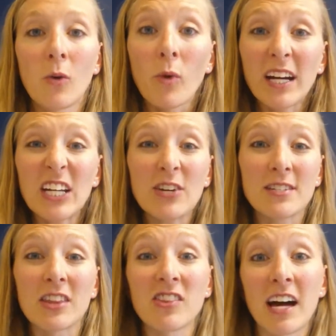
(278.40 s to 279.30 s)
We're going to
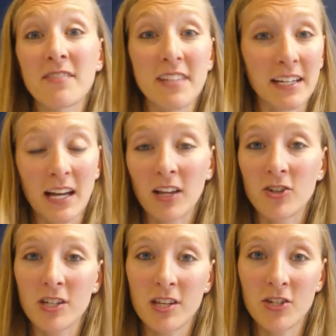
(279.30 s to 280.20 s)
use a lot of
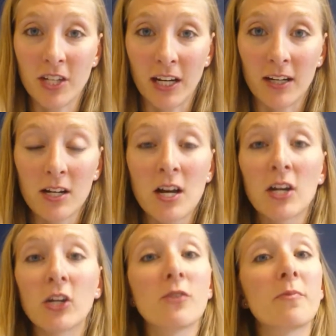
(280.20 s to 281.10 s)
technology this year.
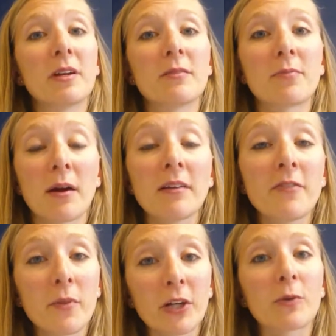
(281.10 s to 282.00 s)
You've been probably
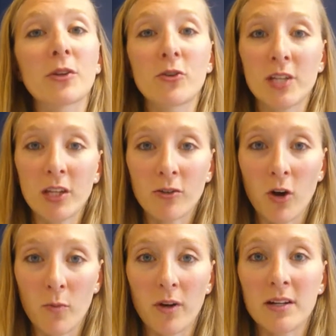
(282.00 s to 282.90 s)
familiar with using the
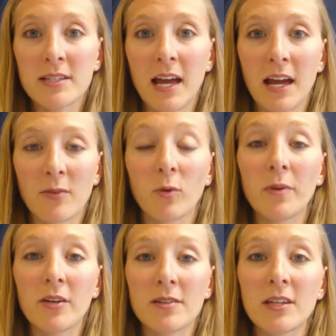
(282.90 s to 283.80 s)
Chromebooks, and we'll
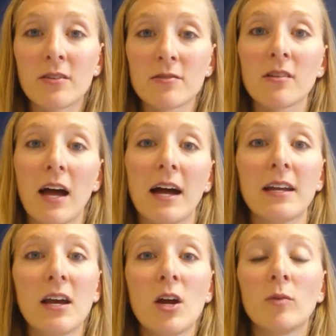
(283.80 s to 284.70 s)
be using those a
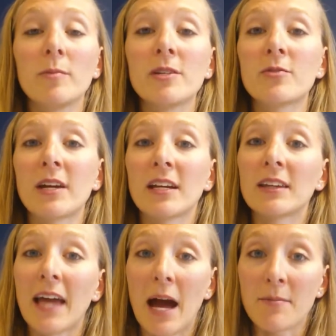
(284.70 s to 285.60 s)
lot. We'll be doing
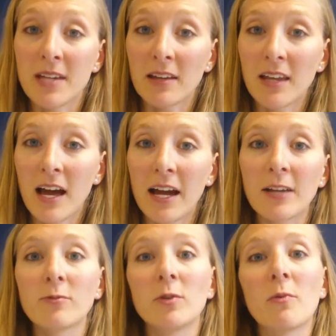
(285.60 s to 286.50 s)
labs
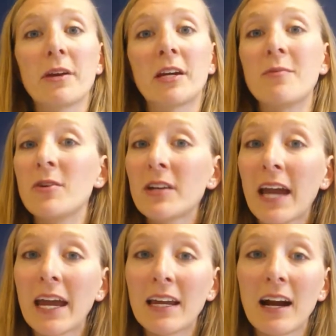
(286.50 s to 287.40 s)
online, we will be
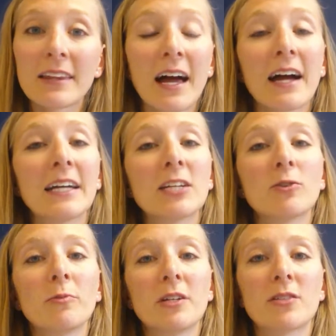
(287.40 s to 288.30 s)
communicating online,
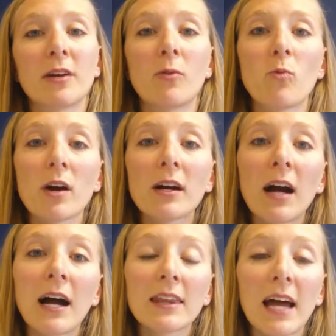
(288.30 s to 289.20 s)
you will be doing work
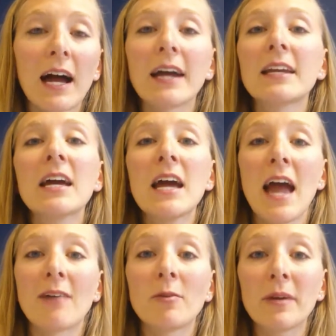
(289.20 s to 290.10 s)
online,
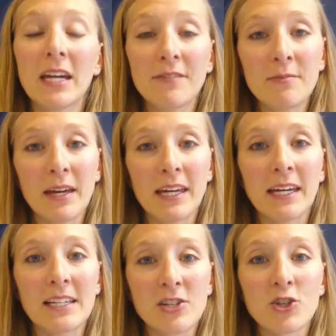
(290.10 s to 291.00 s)
and we'll be even
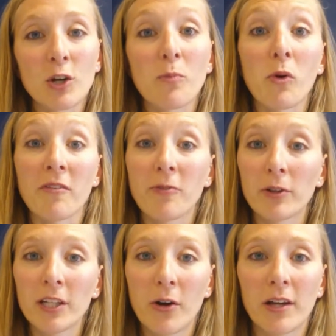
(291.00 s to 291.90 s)
making a digital
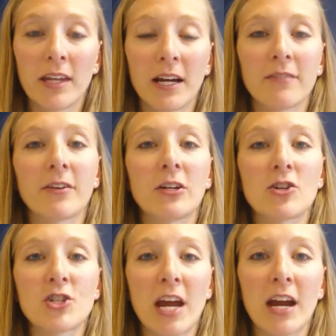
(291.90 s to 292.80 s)
portfolio online for you
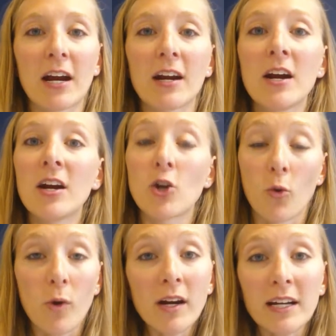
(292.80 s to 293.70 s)
to share
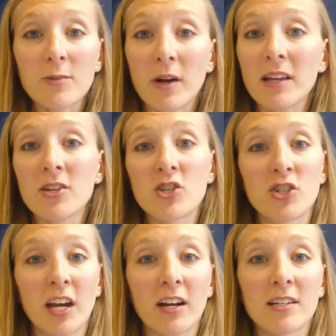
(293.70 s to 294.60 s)
your work as well as
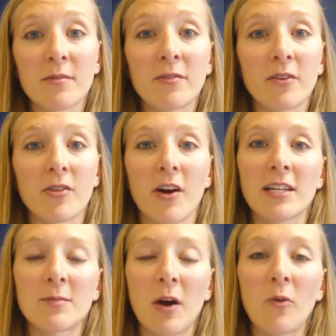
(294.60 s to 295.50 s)
share some of your
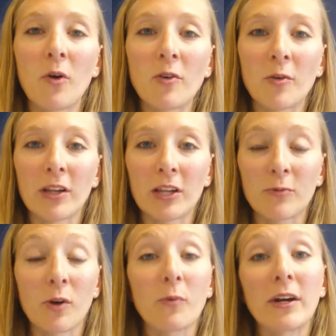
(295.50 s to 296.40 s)
thoughts about what
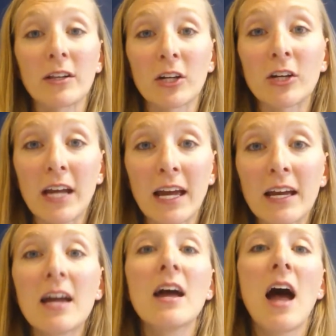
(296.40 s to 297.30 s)
we're
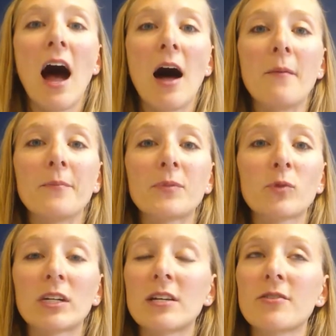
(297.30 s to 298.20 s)
learning.
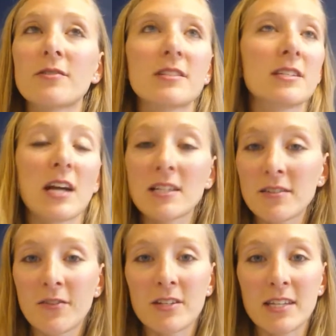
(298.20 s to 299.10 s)
We're going to use tons
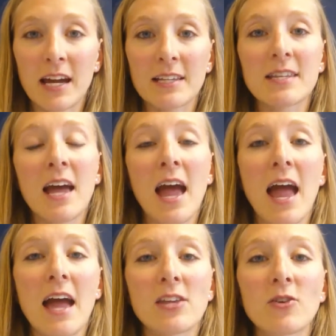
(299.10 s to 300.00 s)
of different sites,
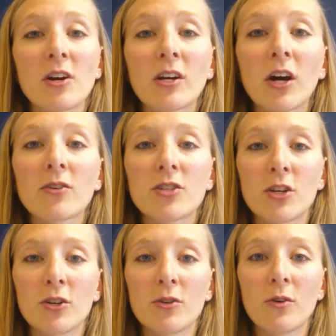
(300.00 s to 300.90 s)
and you can go
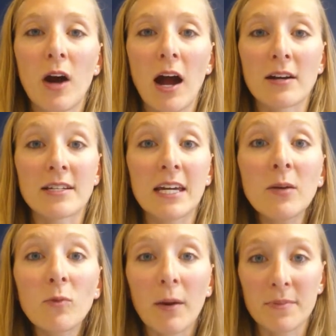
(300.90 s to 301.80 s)
to our
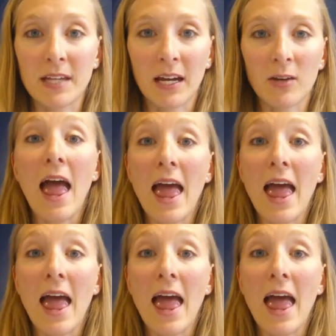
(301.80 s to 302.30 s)
team website,